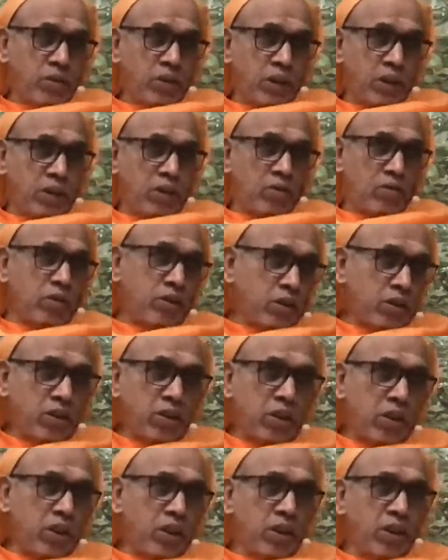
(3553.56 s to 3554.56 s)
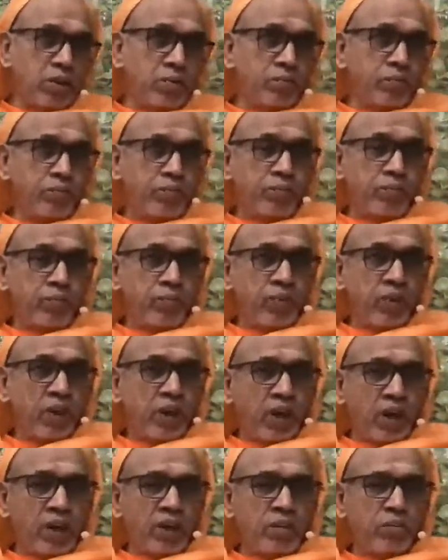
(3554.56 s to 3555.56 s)
You get down in Delhi.
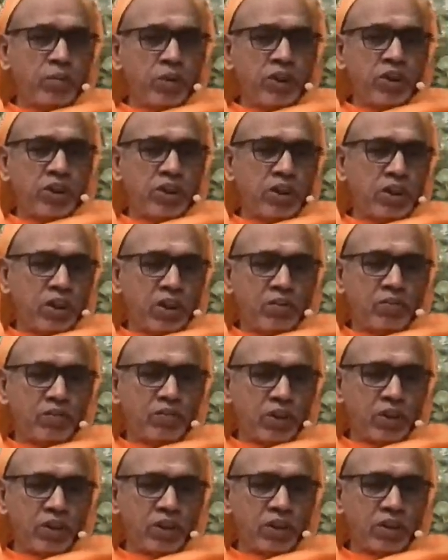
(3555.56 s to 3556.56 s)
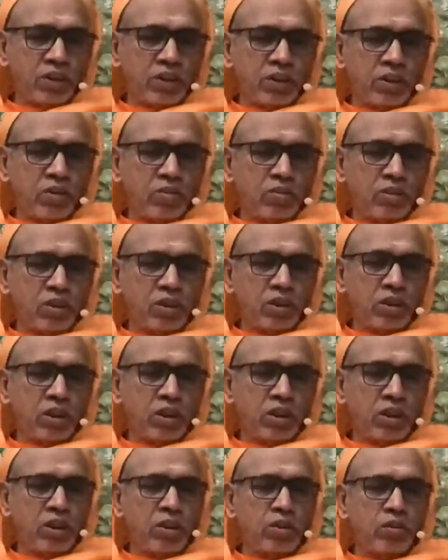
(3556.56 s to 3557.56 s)
And immediately after getting down in
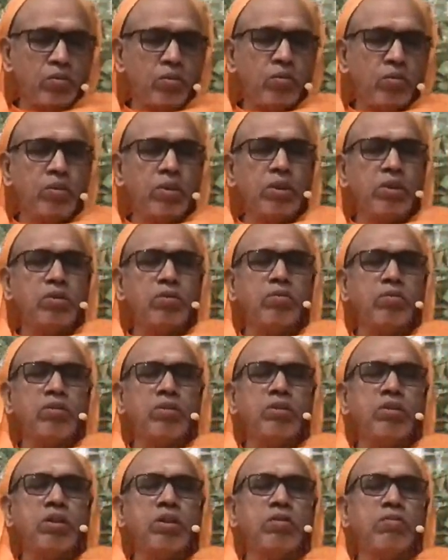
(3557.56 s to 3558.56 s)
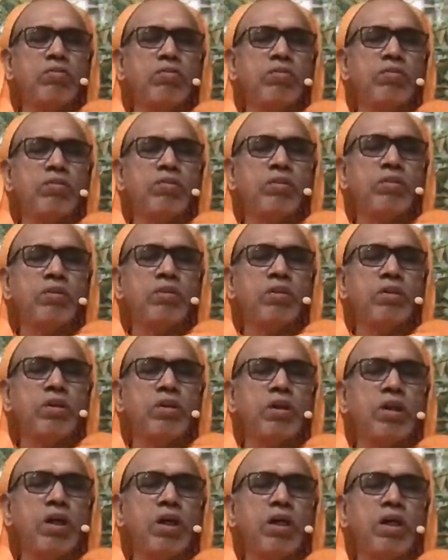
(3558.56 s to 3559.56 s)
Delhi, you look at yourself,
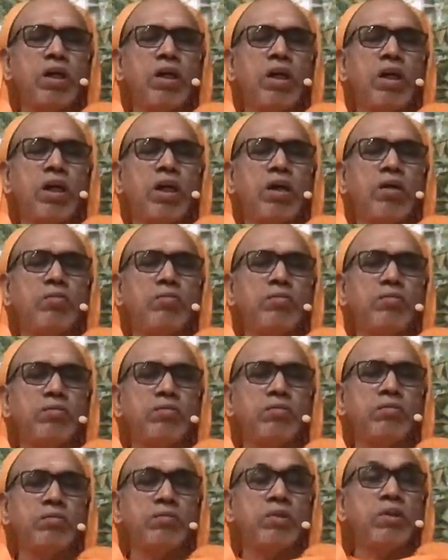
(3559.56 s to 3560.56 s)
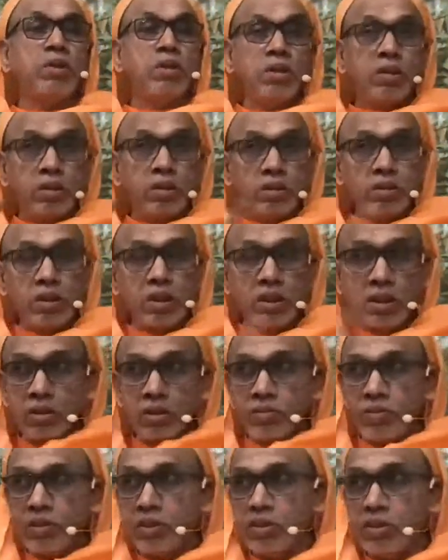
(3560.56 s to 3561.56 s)
I am. You get
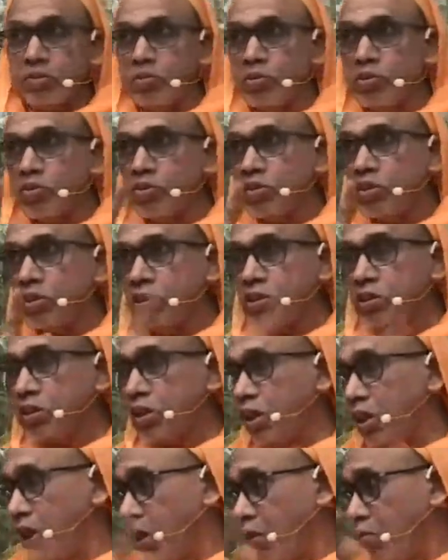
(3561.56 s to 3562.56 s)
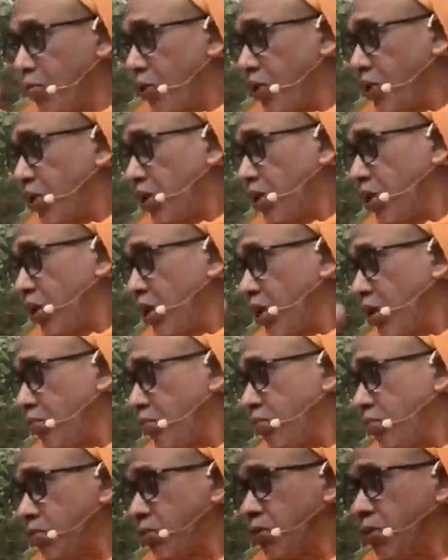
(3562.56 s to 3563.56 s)
a difference between this I am and that I
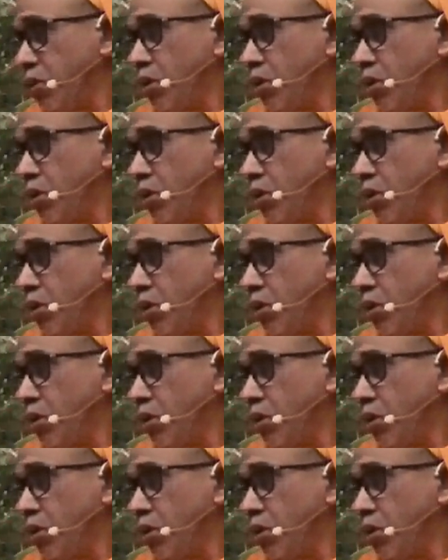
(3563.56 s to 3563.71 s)
am.